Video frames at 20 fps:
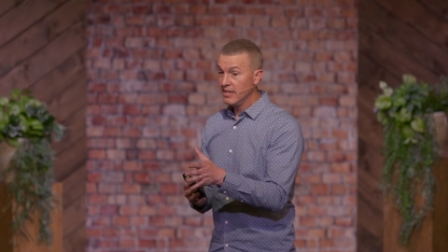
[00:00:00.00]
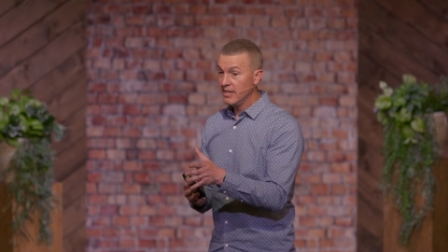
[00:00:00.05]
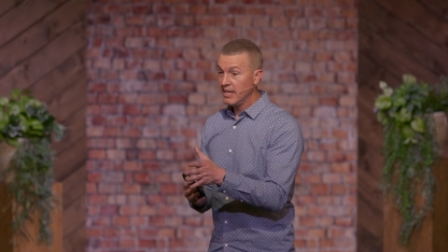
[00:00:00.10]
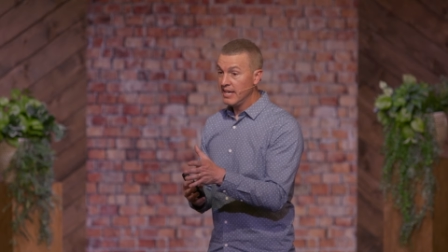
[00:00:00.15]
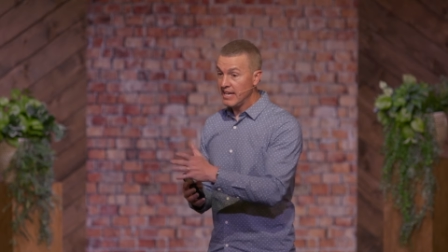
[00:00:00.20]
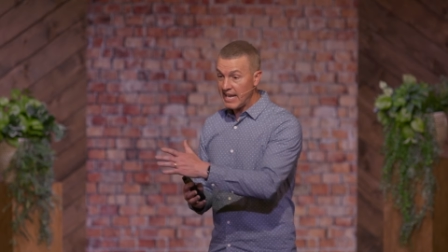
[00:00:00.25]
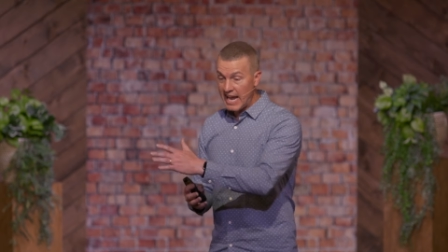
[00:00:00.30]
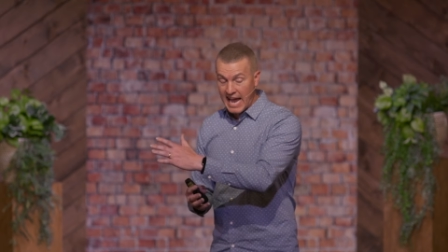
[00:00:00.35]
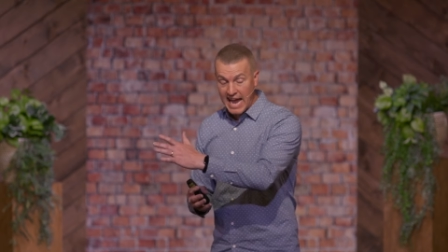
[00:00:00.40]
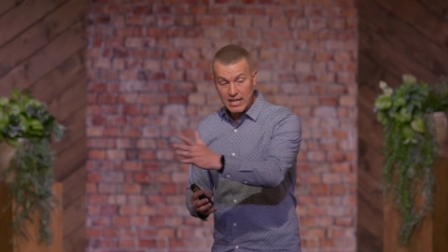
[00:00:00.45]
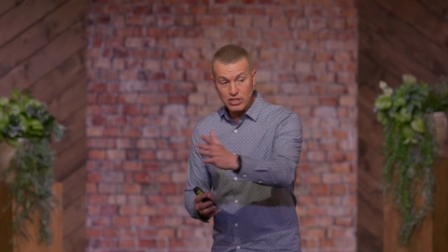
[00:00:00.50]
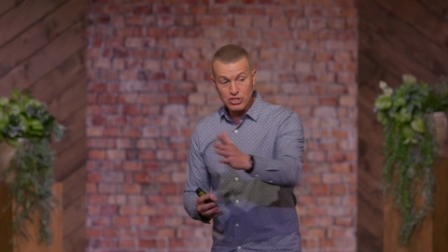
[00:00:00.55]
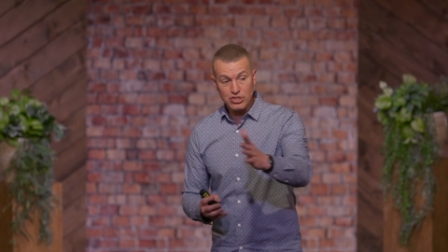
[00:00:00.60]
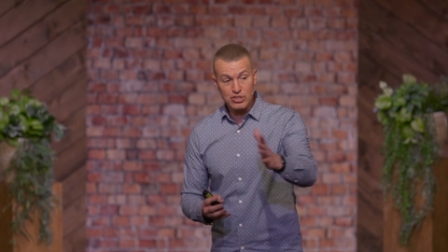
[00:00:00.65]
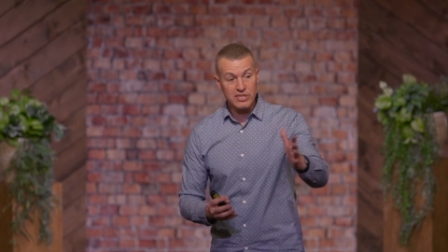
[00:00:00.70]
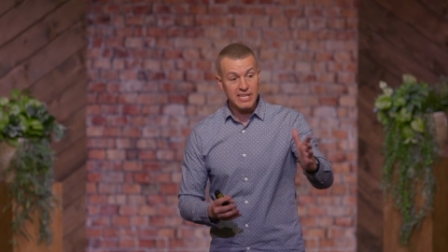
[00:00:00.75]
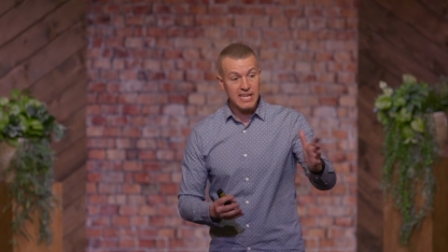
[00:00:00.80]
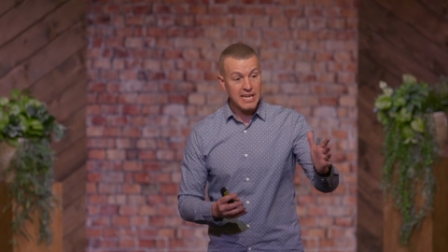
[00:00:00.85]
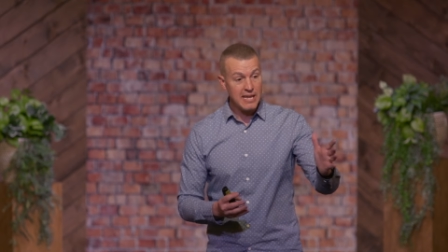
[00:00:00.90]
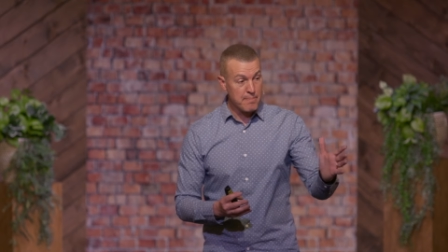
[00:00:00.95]
it
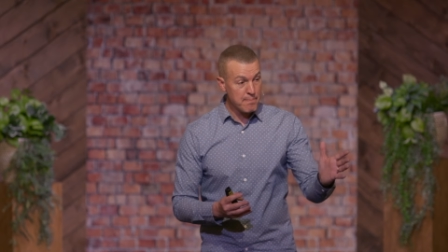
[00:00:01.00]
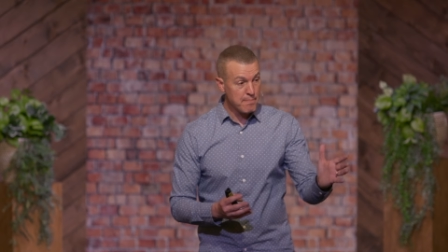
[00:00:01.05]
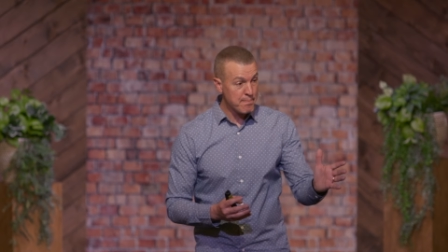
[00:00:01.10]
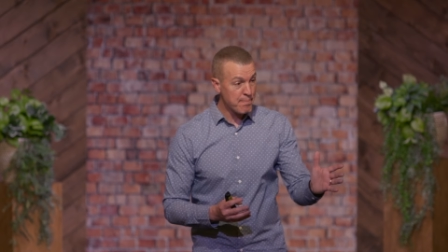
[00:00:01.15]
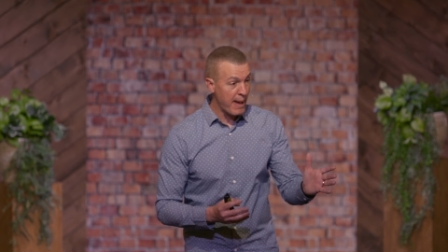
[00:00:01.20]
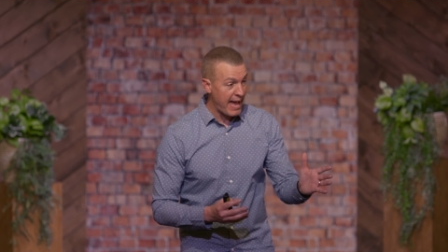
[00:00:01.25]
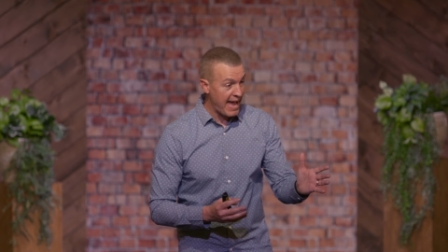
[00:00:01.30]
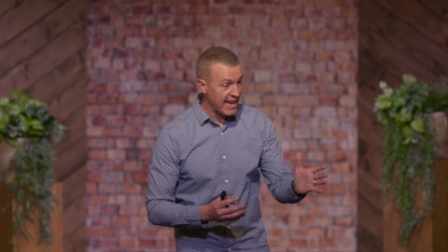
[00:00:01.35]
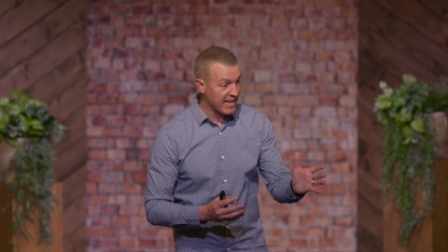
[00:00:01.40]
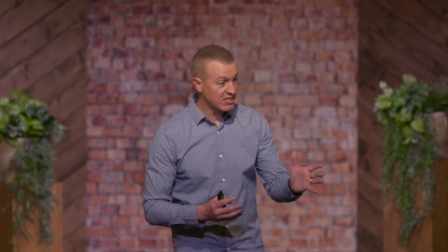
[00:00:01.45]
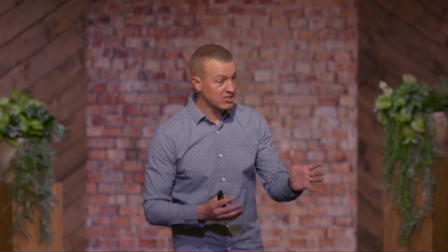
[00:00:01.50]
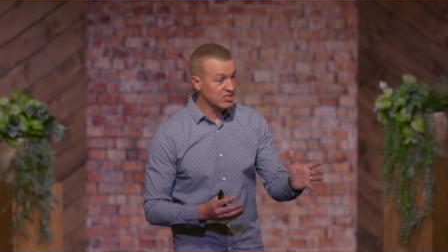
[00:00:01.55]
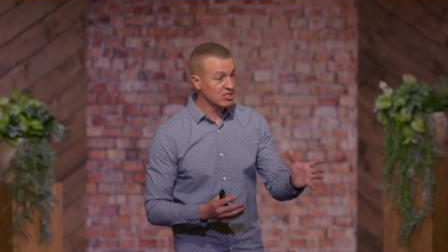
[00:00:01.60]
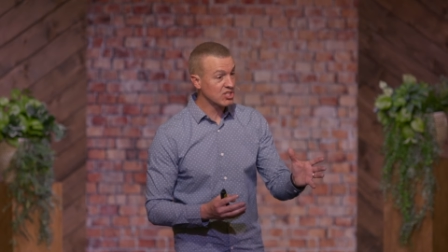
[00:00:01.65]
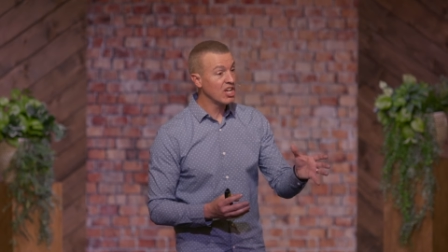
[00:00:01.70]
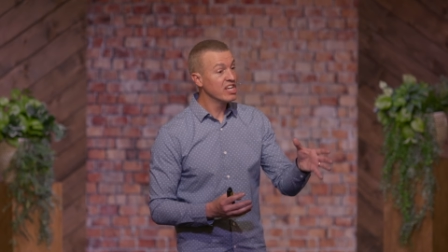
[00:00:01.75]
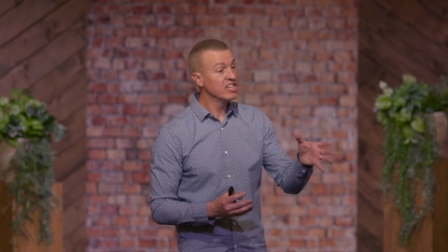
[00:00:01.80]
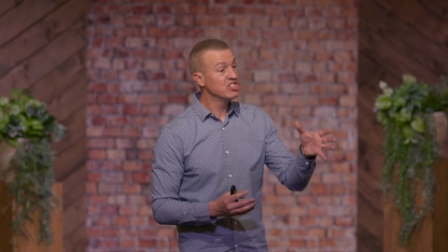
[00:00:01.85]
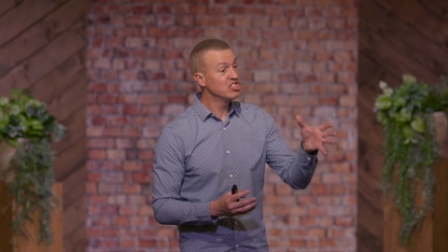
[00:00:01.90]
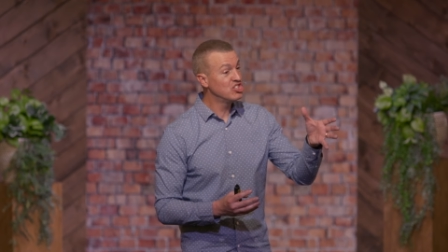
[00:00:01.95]
actually
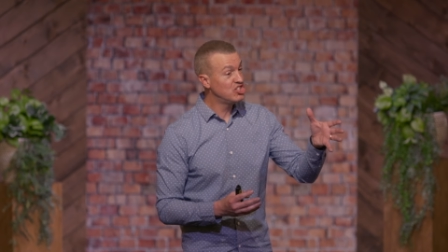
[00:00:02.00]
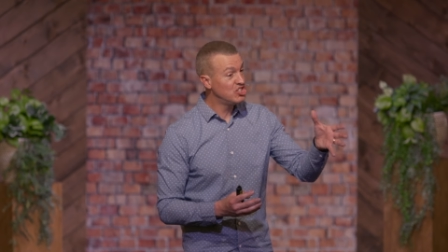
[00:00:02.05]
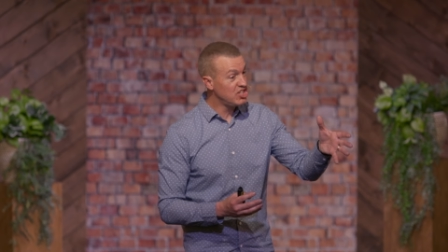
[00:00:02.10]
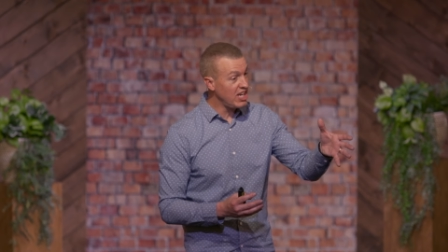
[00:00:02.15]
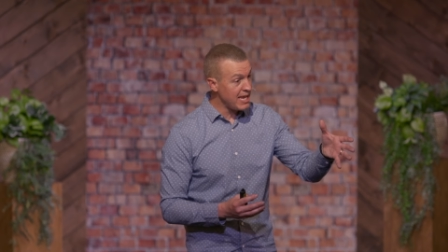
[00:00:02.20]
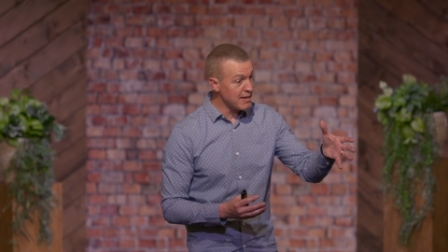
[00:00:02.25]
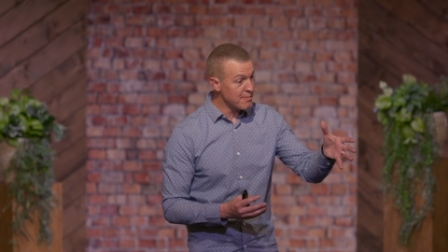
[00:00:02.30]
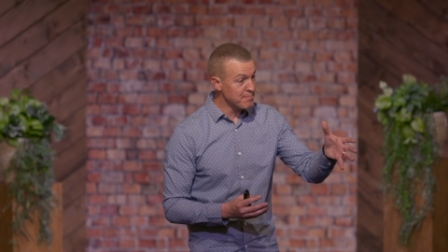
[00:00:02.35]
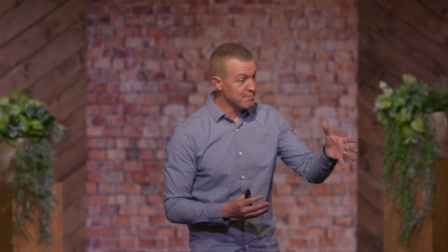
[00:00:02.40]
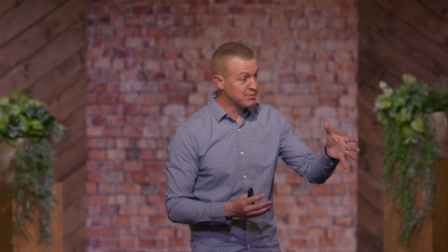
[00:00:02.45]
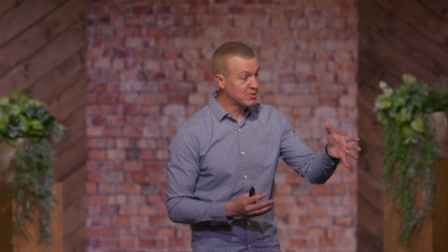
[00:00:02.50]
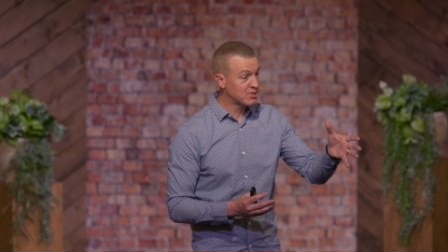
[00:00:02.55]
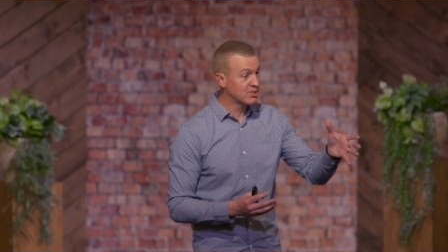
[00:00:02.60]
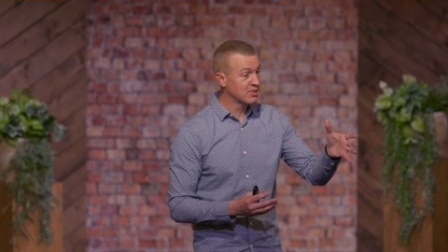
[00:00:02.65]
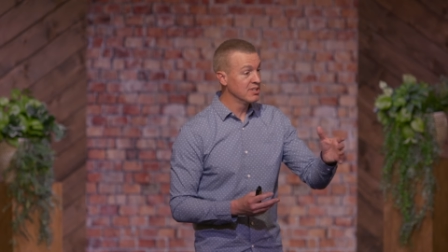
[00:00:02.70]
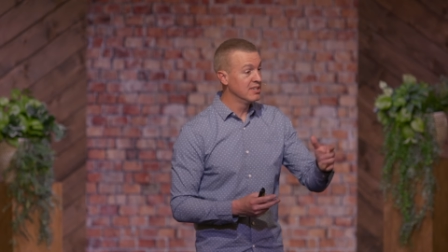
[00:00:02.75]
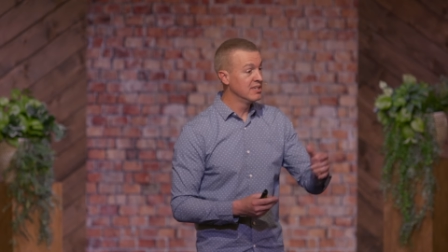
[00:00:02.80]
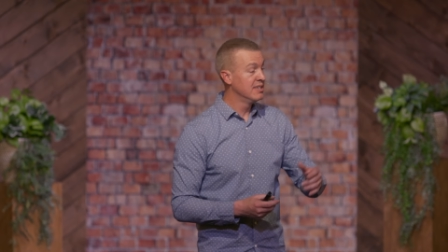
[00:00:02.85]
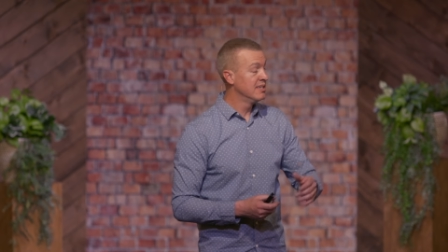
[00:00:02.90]
impacts, shapes